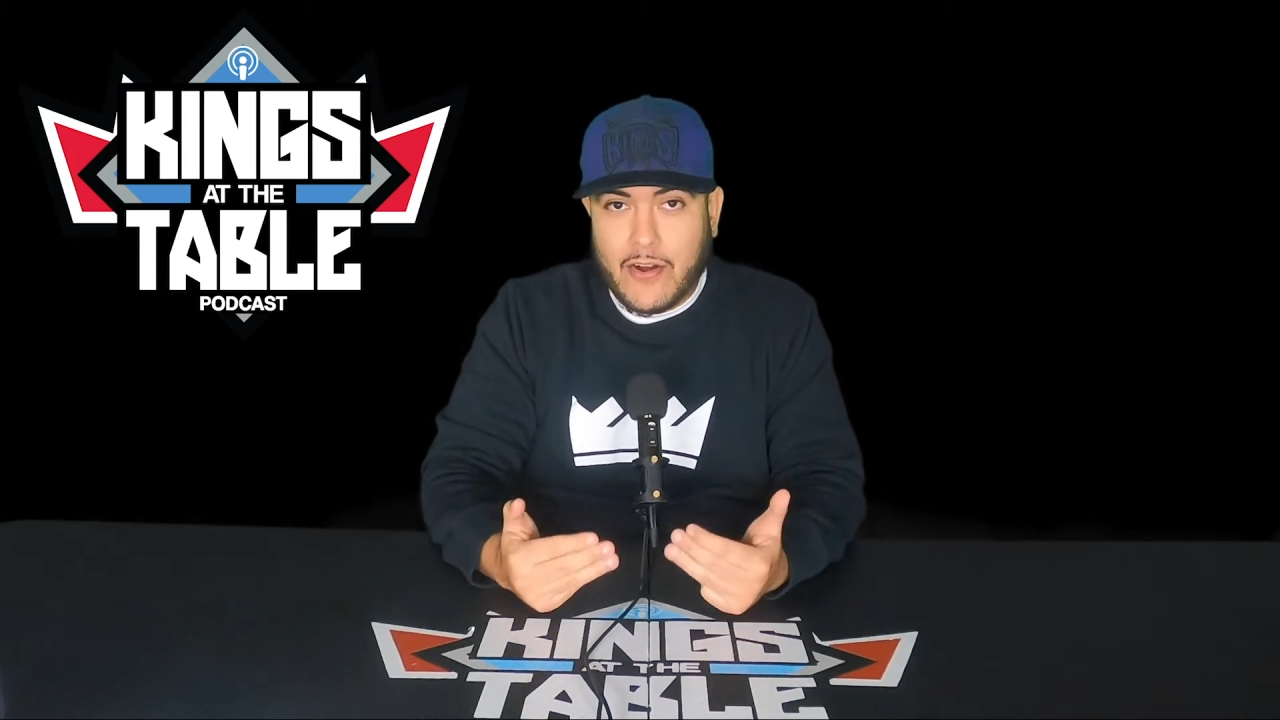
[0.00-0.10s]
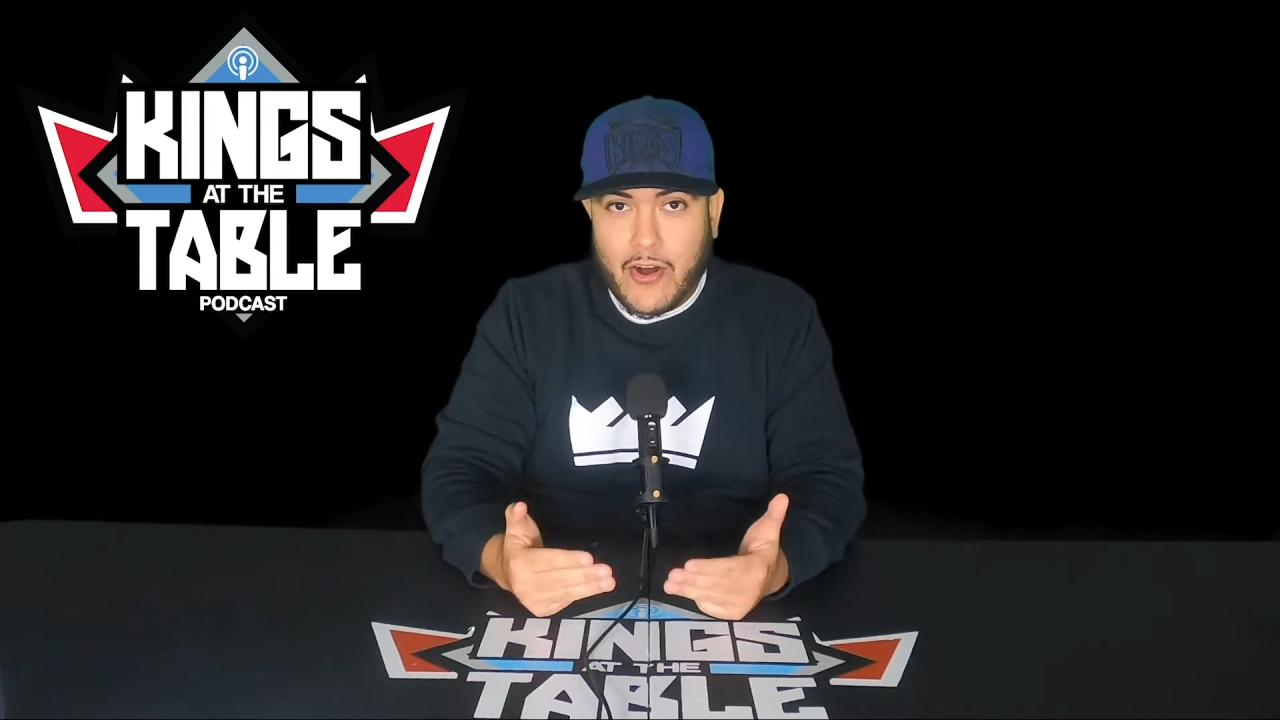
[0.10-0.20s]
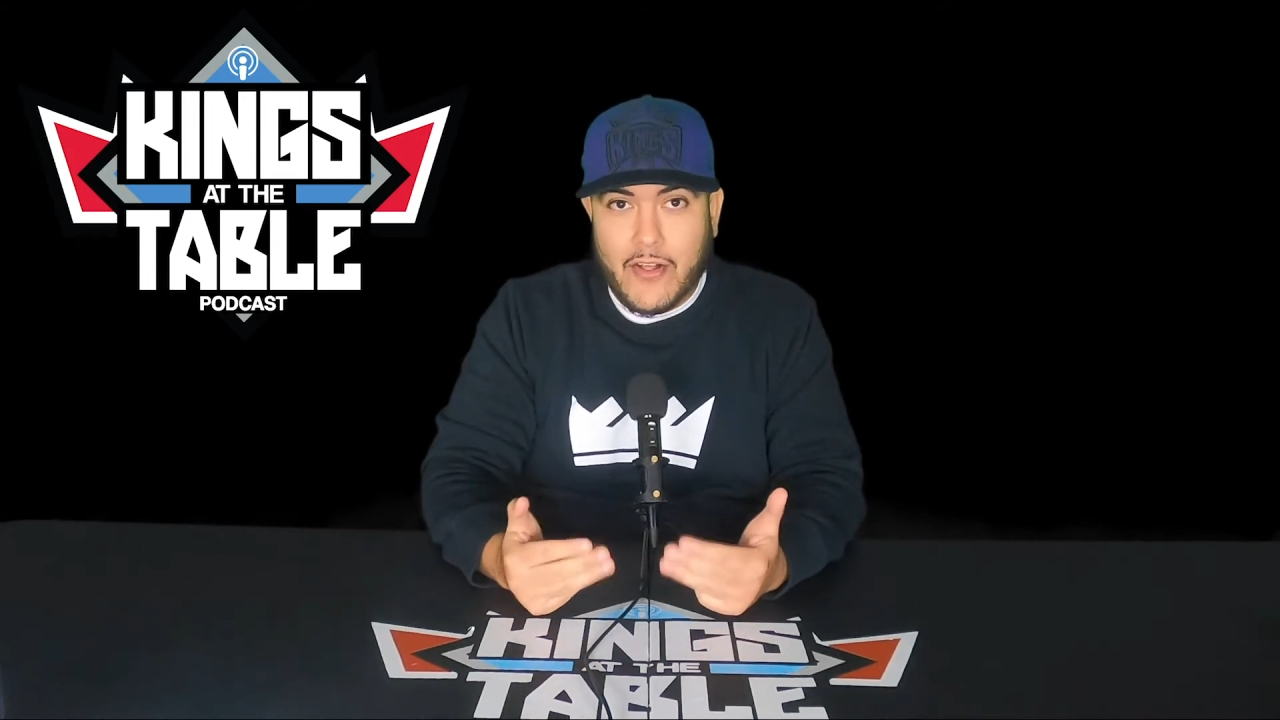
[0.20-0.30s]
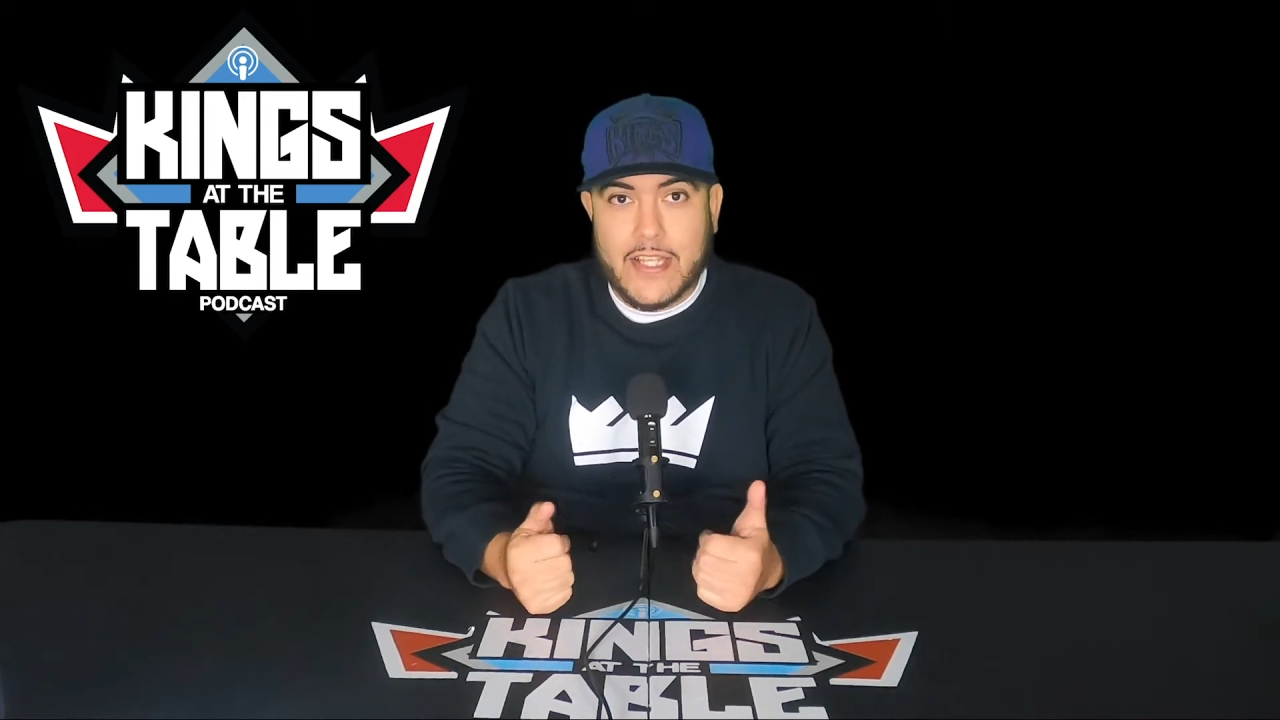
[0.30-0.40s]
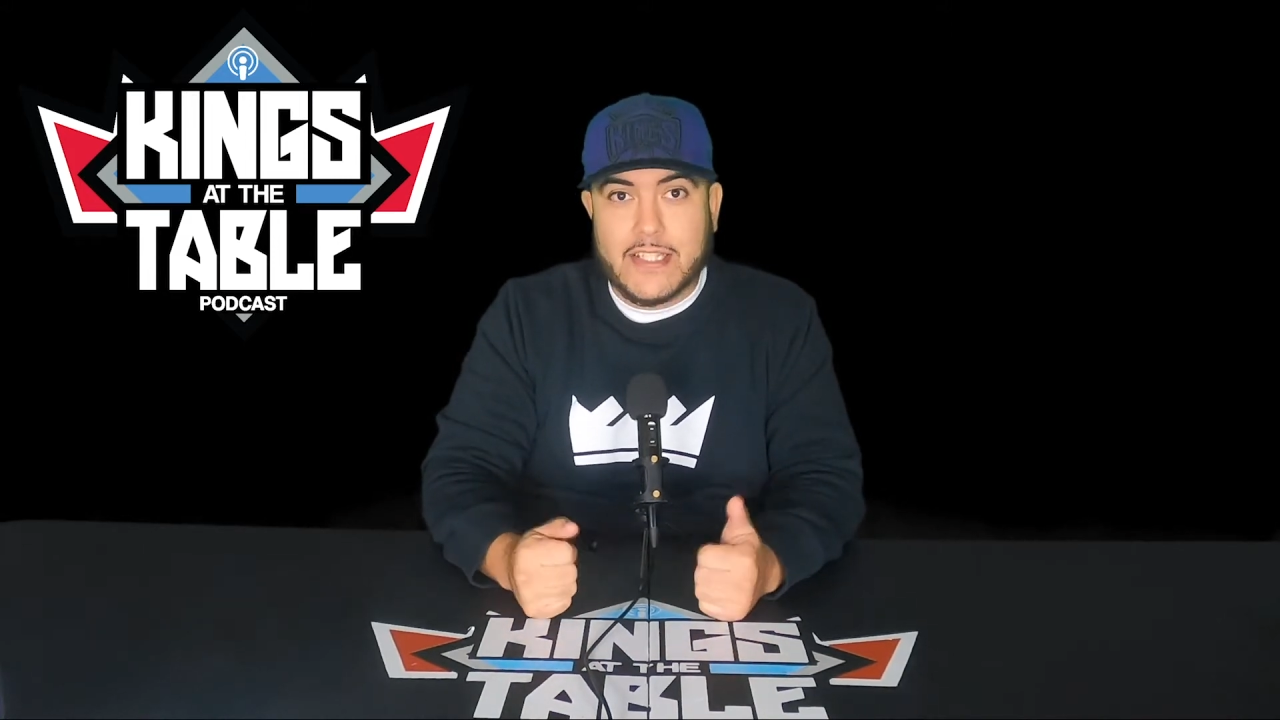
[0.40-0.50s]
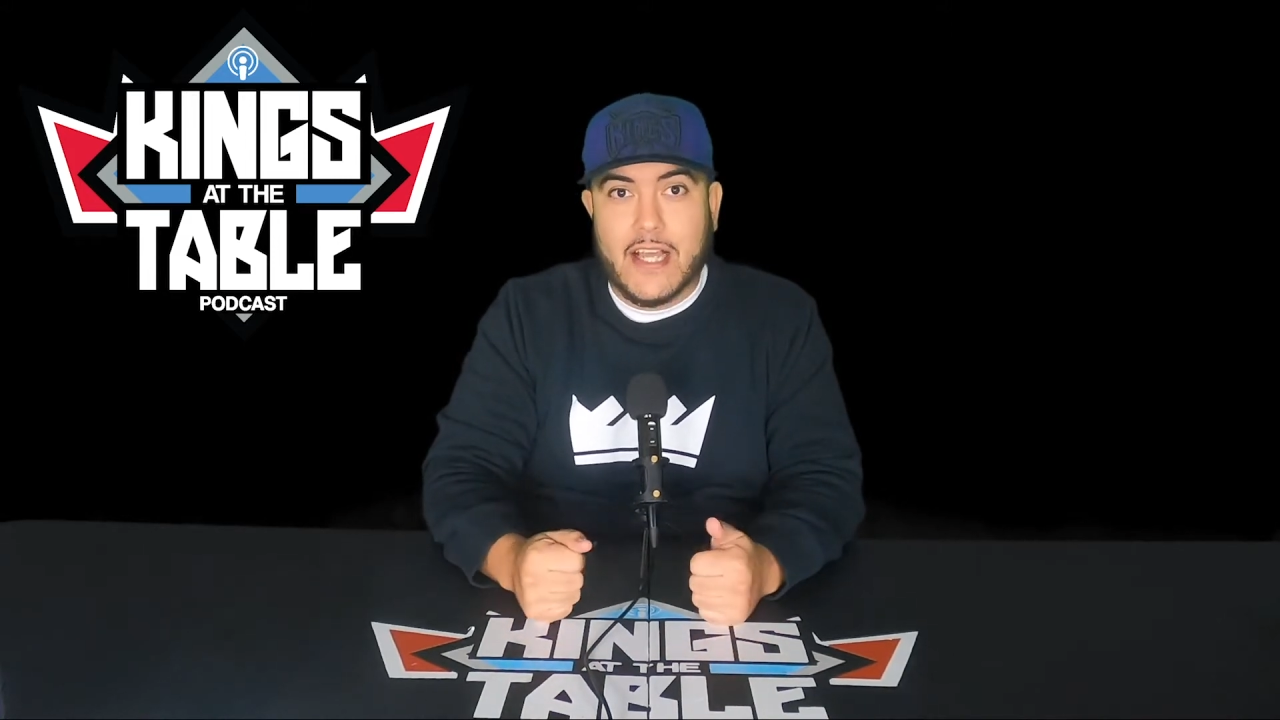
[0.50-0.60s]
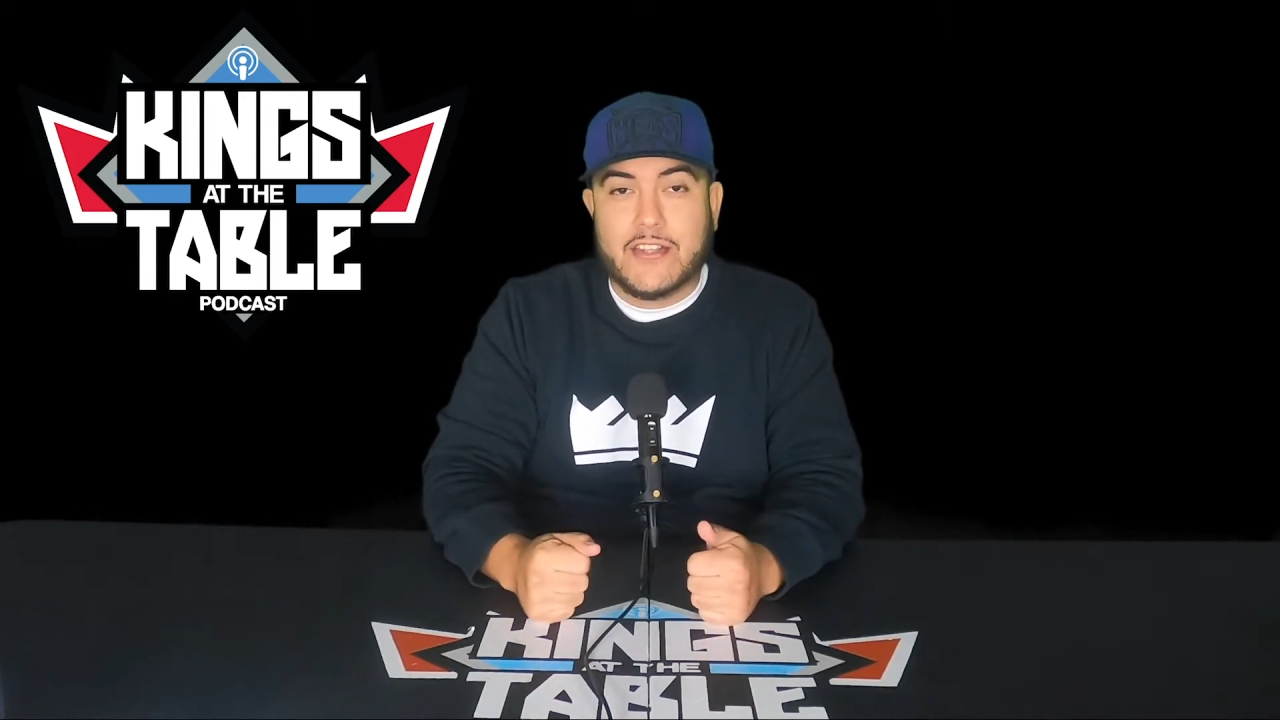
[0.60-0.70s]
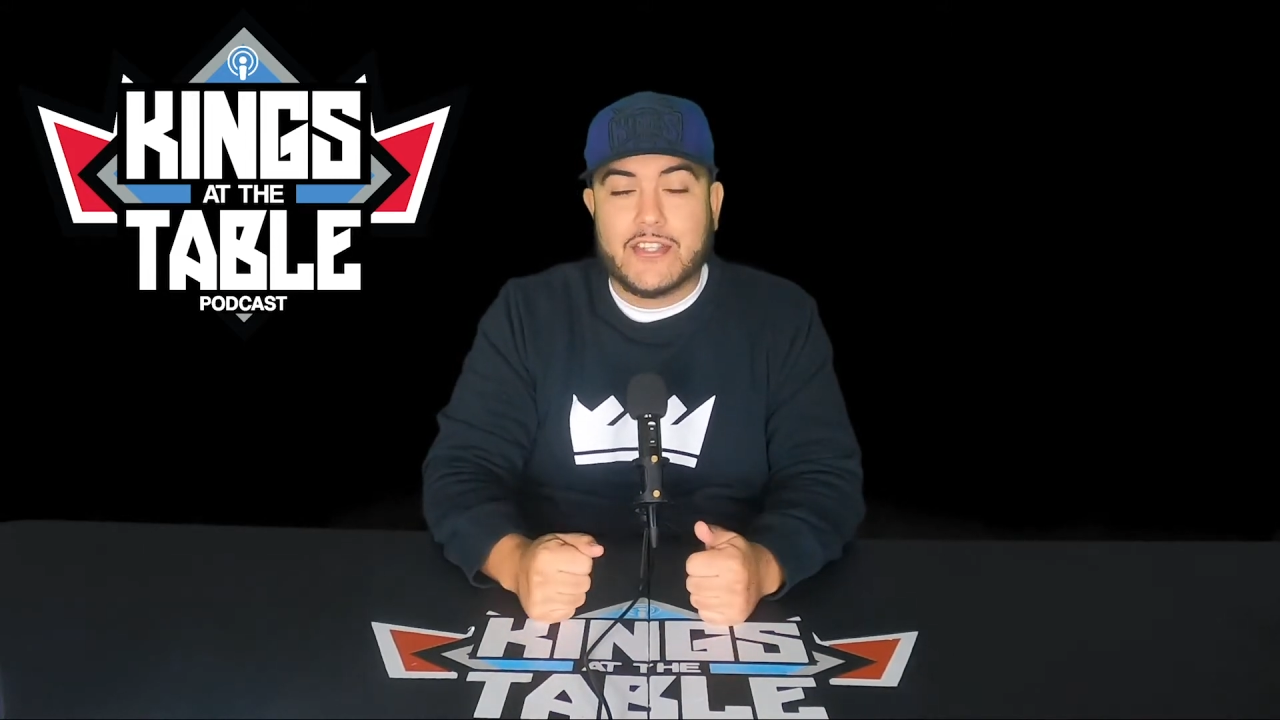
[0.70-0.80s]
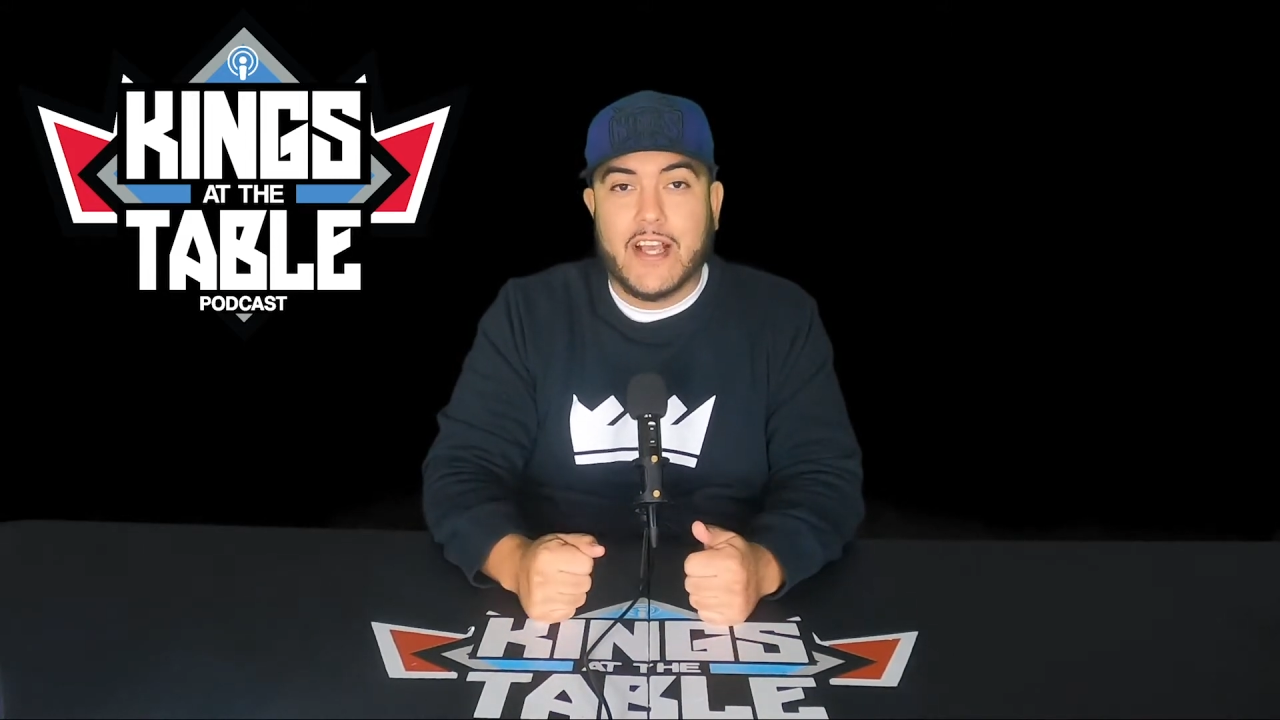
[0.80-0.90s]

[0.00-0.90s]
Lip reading: all this other